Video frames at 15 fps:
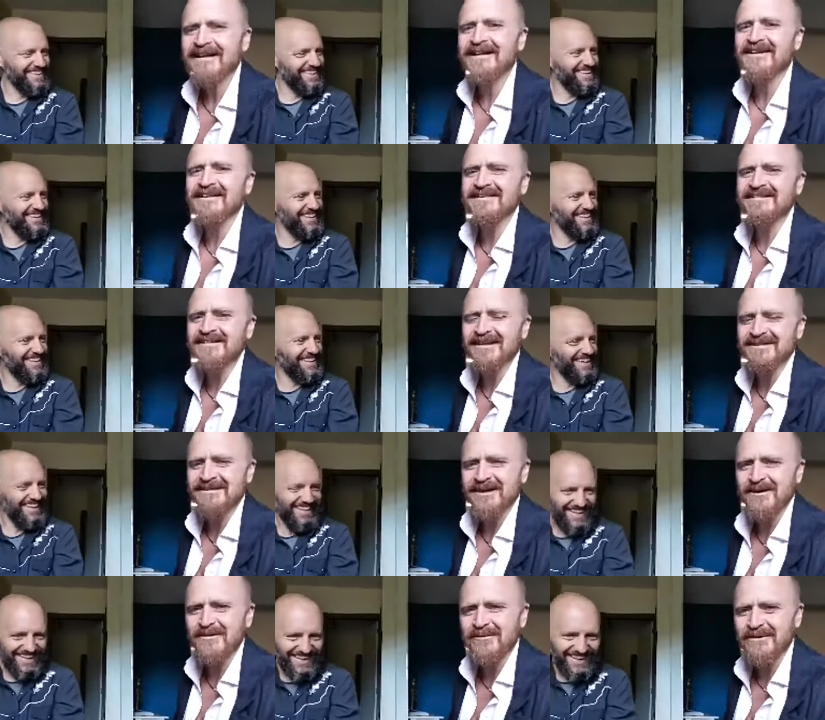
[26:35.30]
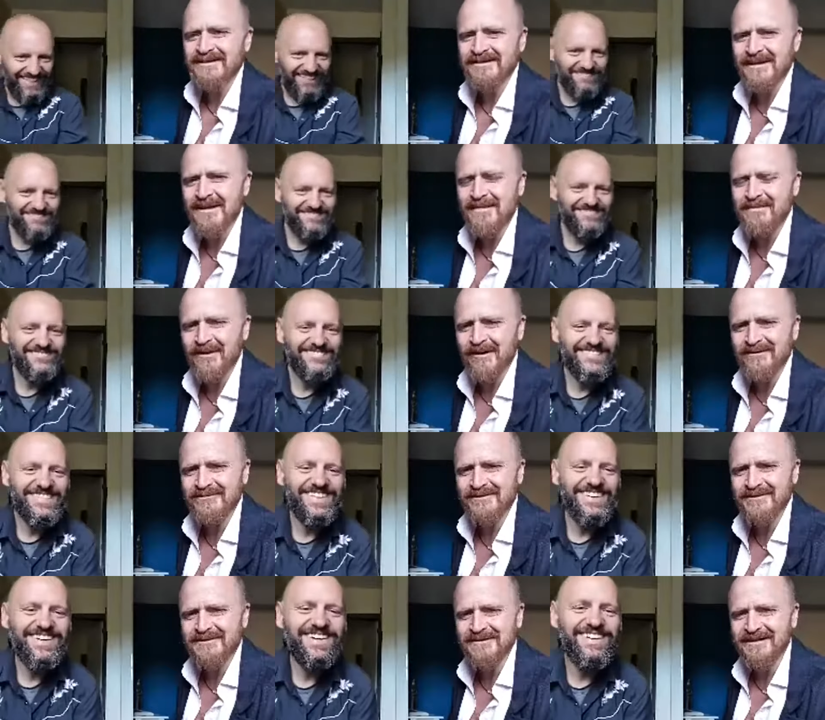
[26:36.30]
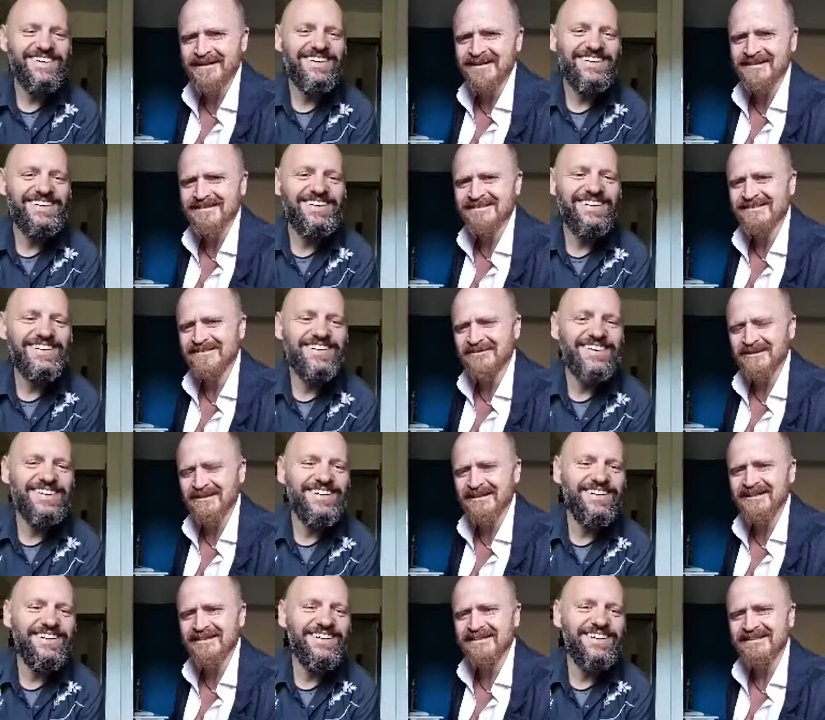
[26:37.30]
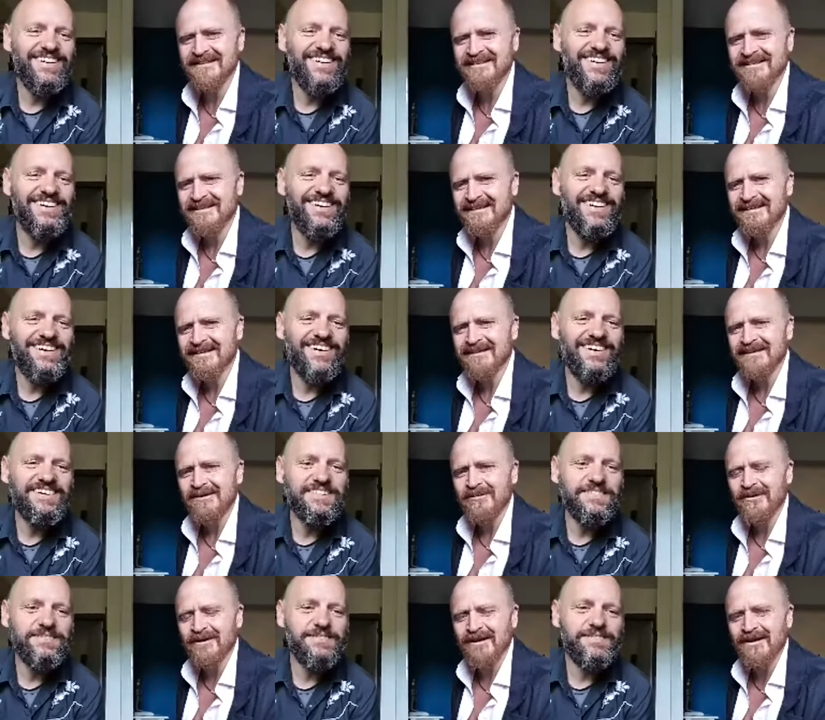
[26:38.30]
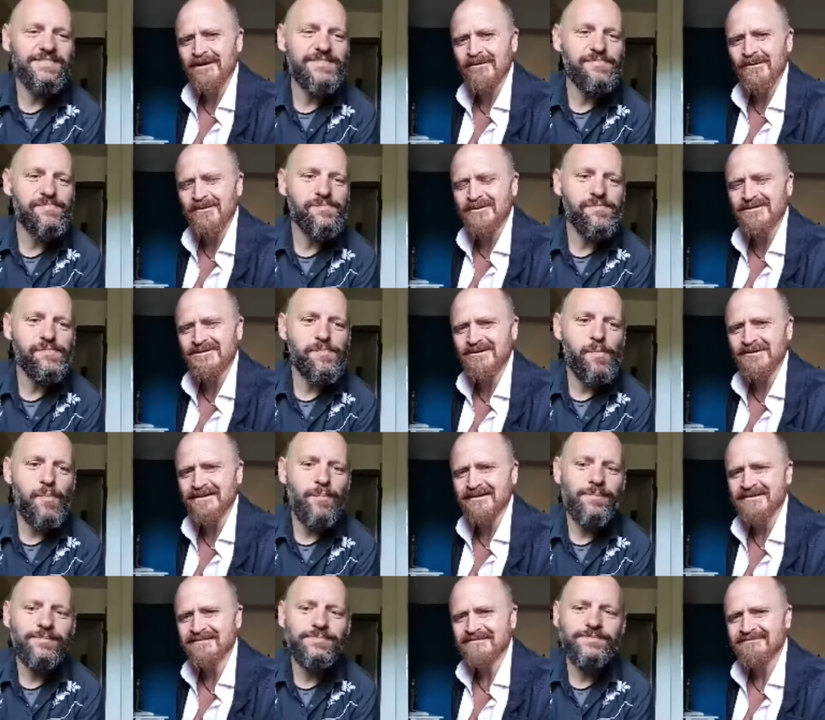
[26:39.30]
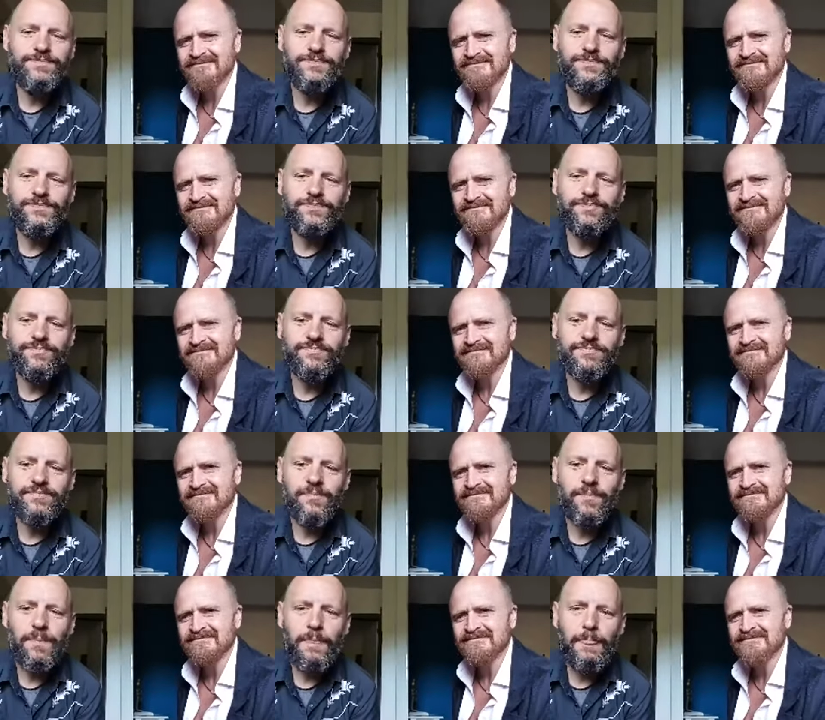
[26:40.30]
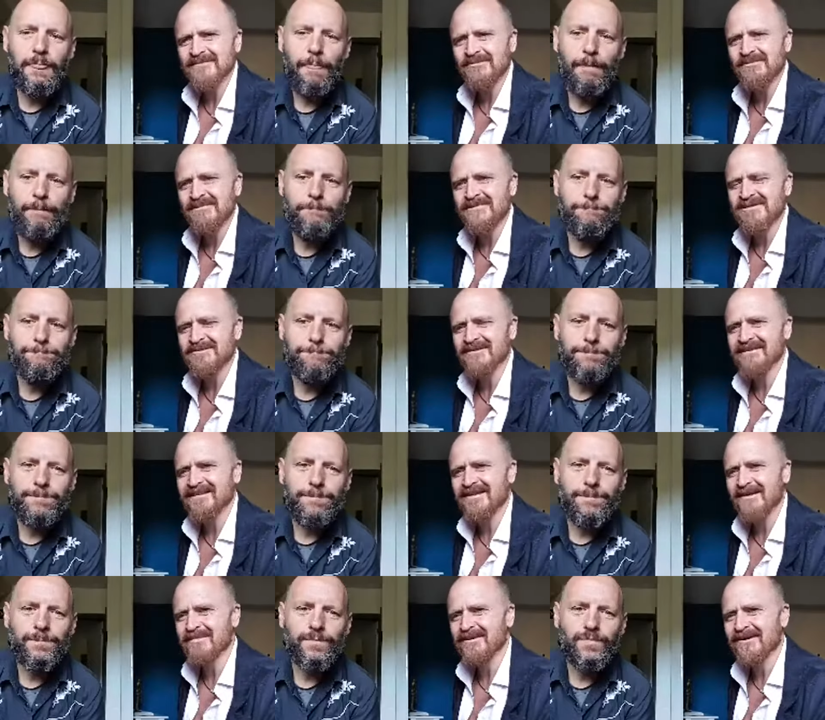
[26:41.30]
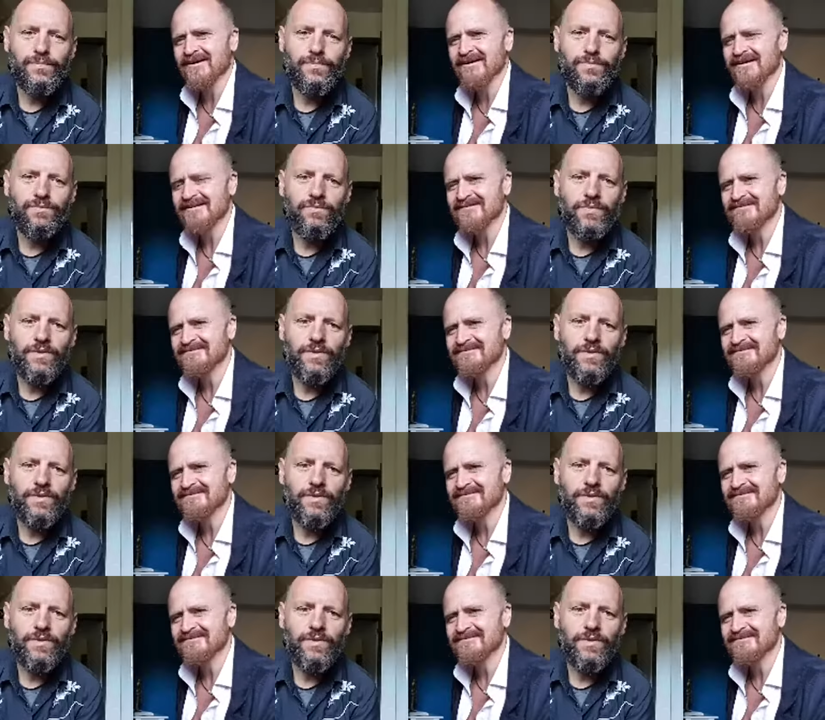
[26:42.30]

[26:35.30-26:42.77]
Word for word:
Speaker 1: Clint says, "I worked at that park for two days. Really? What? Uh, what were you doing? What were you doing at that park?